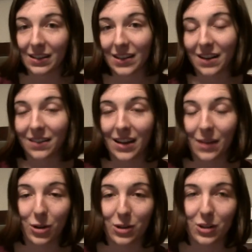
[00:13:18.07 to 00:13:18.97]
decided that I
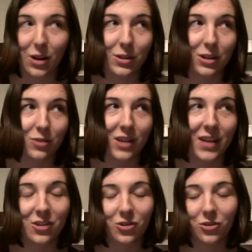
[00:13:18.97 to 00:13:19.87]
wanted to go into
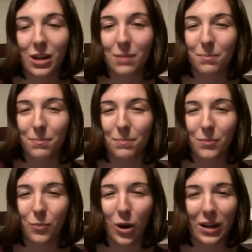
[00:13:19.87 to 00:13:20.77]
transactional
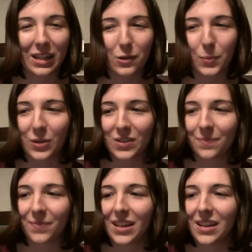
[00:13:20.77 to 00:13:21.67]
and work in esports.